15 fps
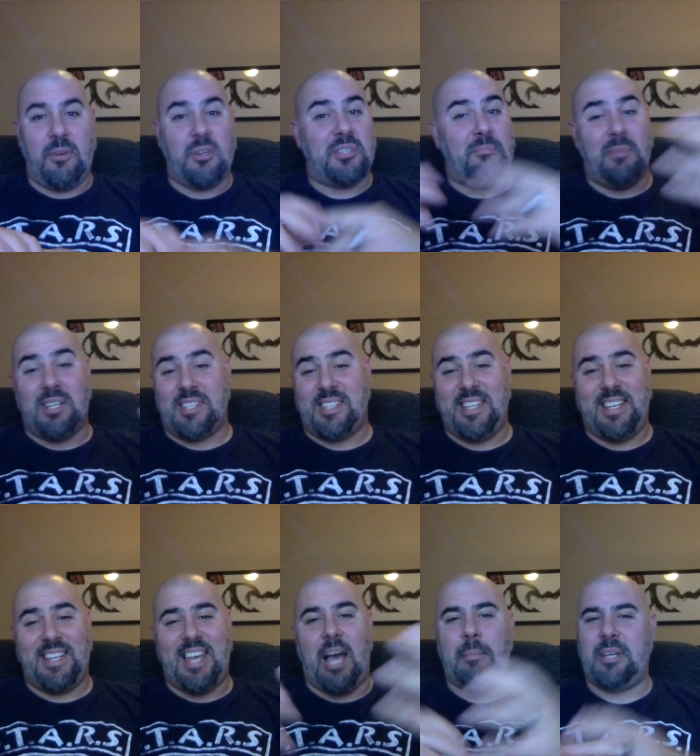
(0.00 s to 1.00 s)
first
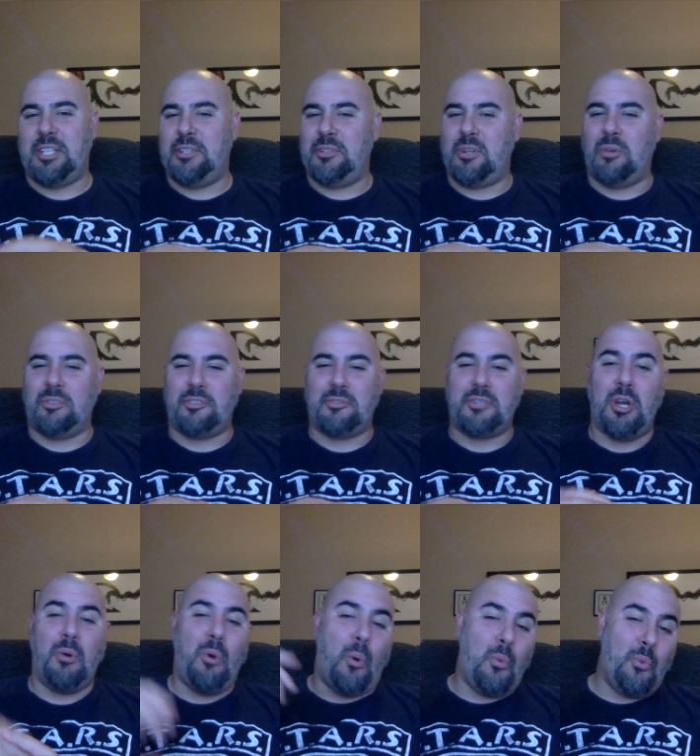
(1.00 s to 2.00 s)
must-see comic nerd culture
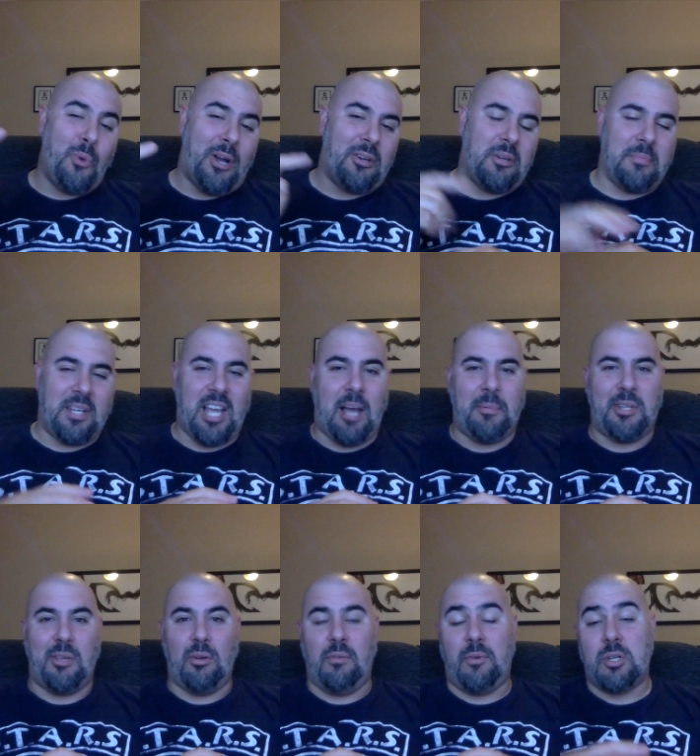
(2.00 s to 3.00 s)
show. Welcome to
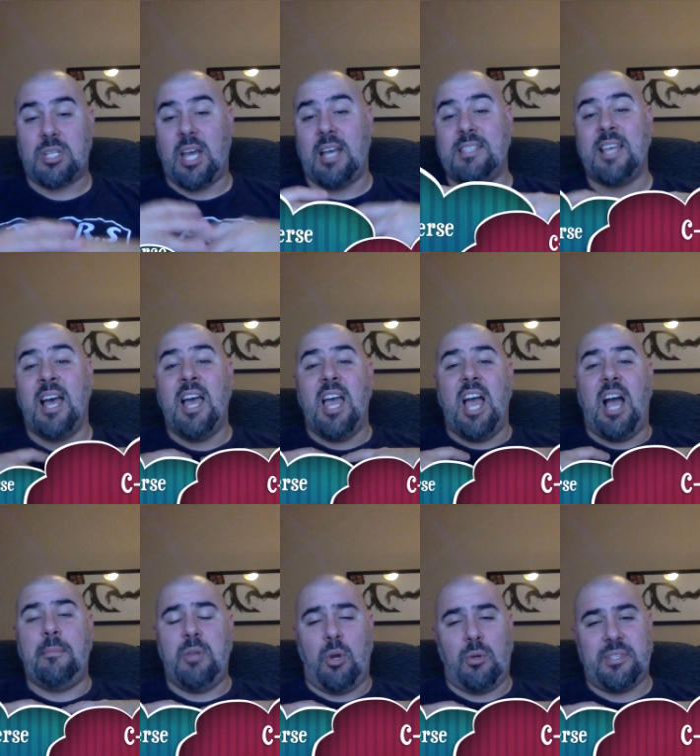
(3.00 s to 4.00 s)
Comic Universe, guys.
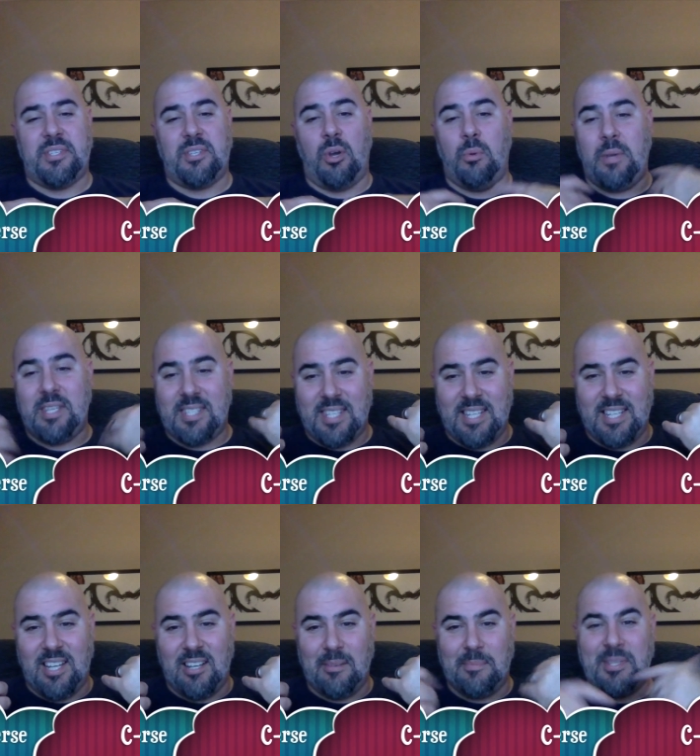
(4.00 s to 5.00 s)
I'm your host, as always,
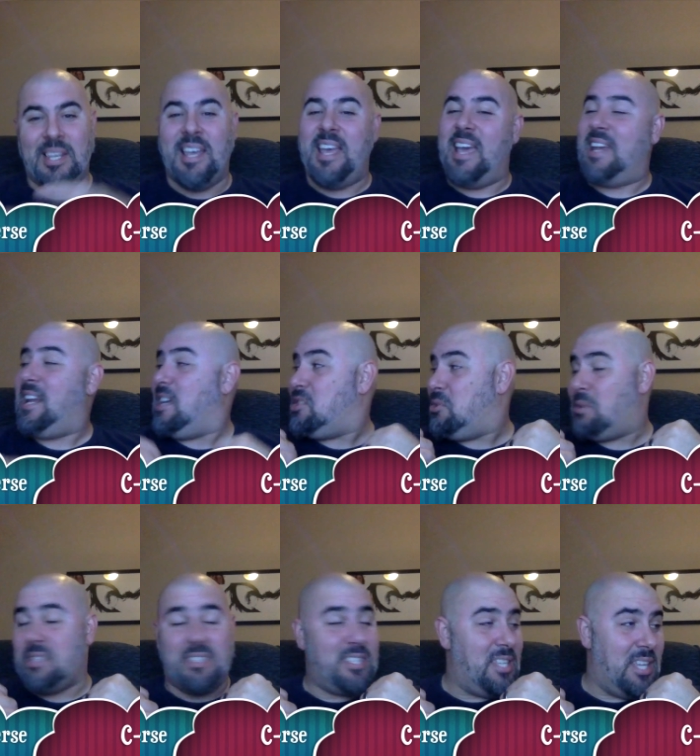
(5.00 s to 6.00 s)
C-Dubss, and as you
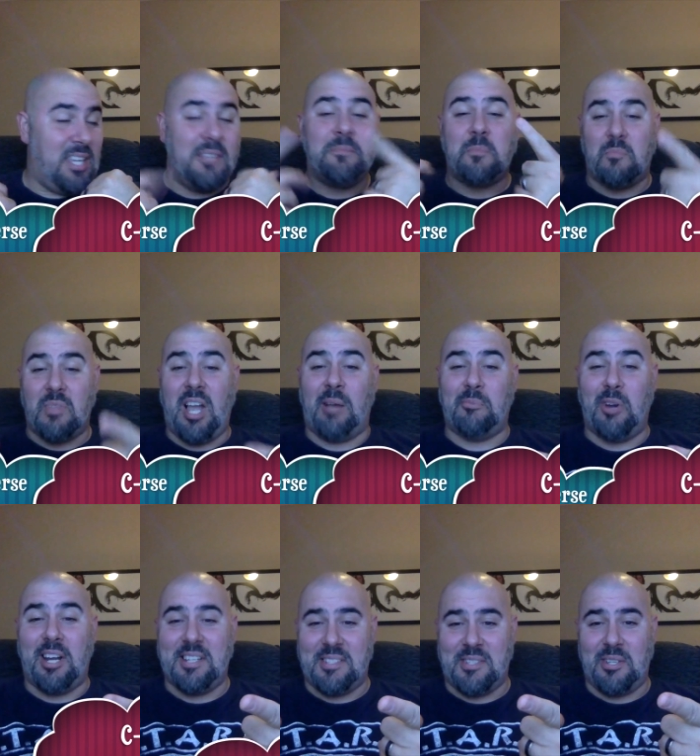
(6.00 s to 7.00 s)
can see, I'm
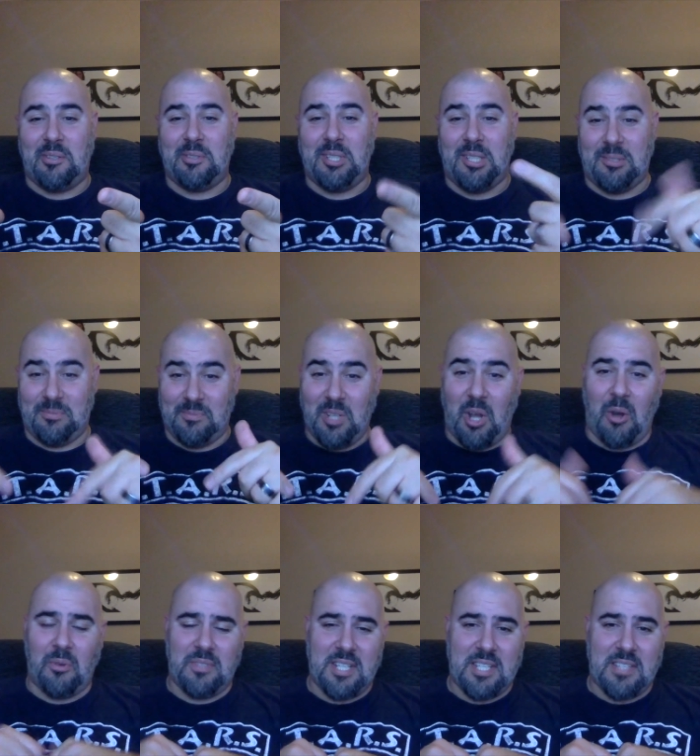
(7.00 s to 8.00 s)
riding solo
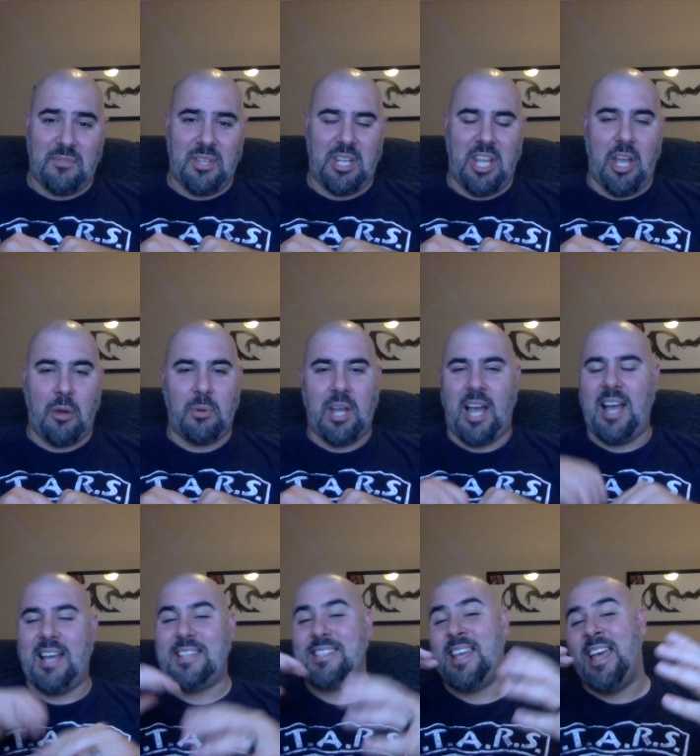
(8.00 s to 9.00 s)
on this video,
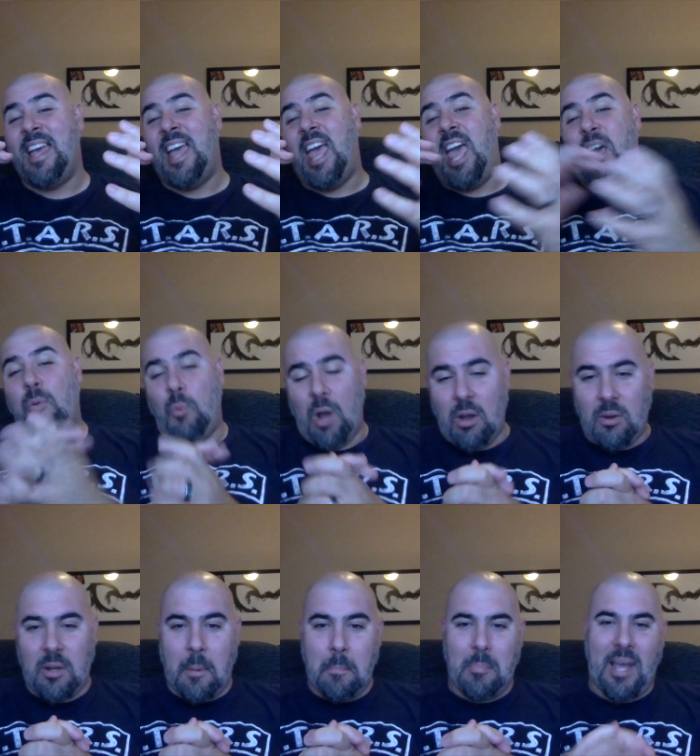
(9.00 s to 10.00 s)
guys. And
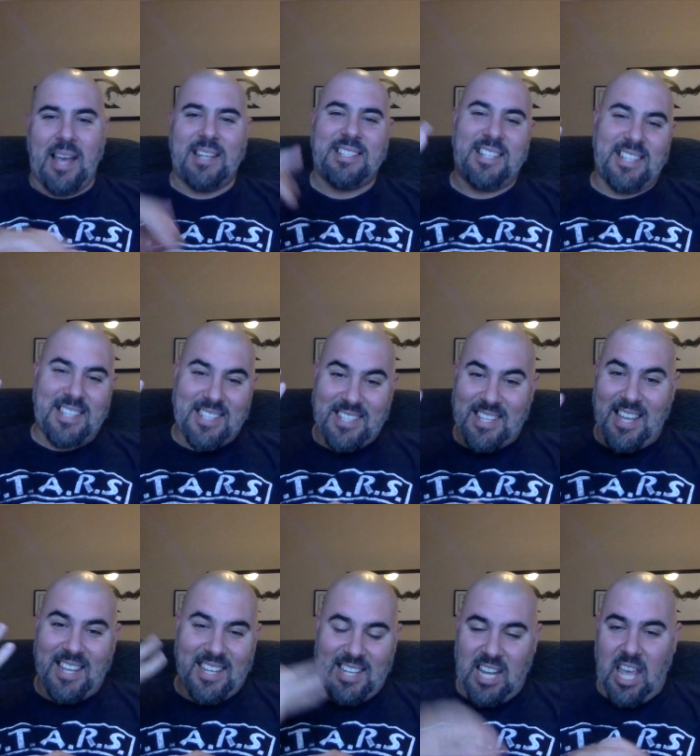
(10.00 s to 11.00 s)
welcome back to the
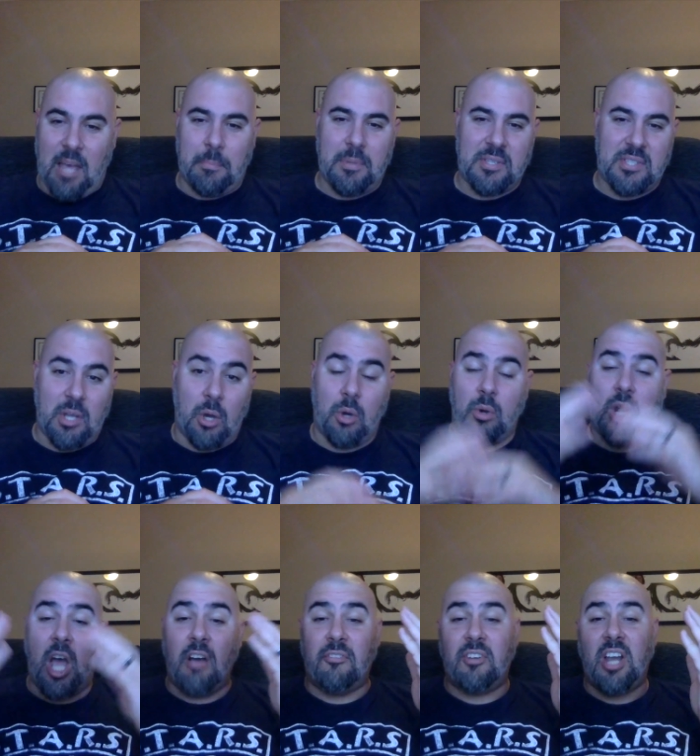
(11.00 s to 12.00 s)
second
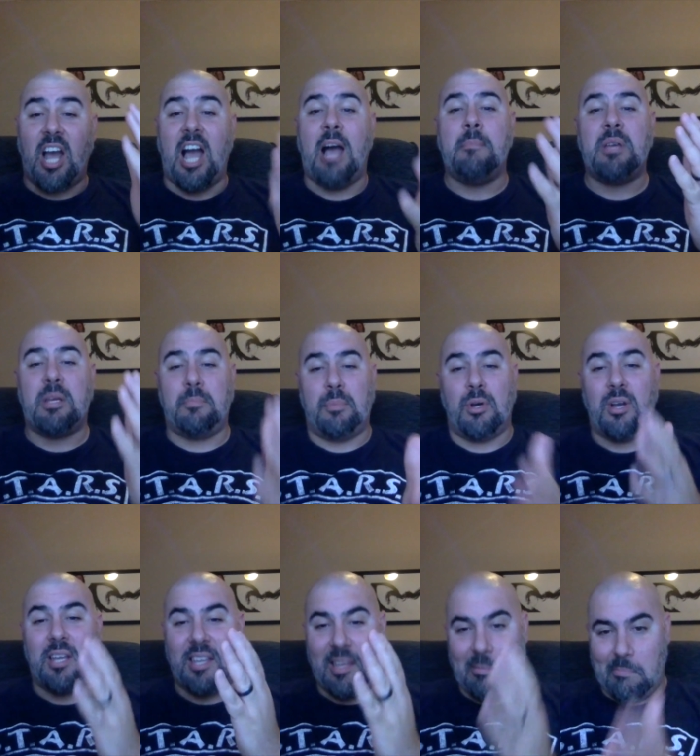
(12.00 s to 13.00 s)
episode of Comic
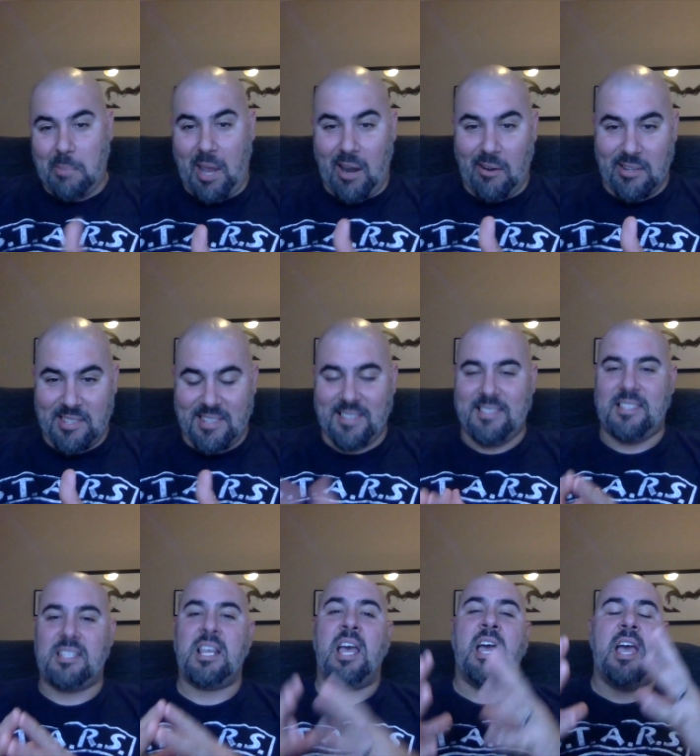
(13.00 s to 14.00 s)
Book
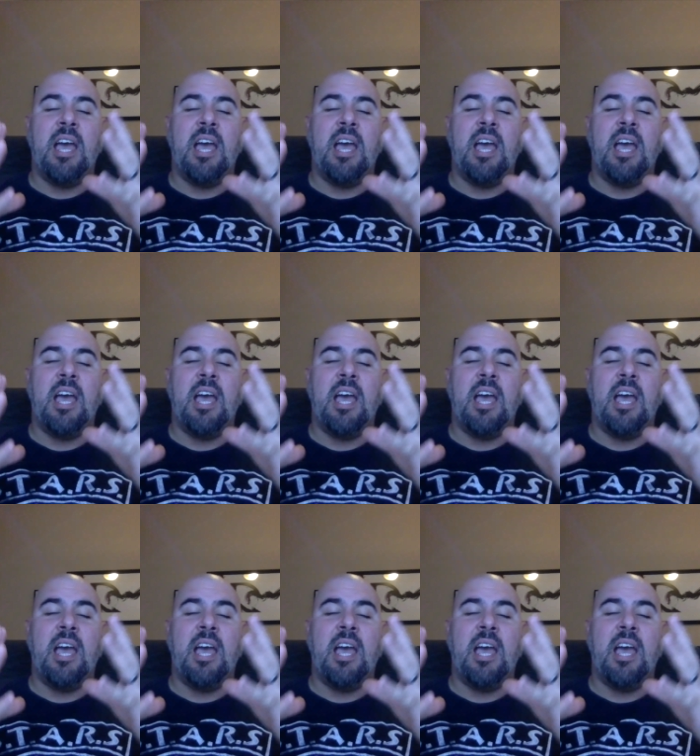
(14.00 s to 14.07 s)
Comparisons.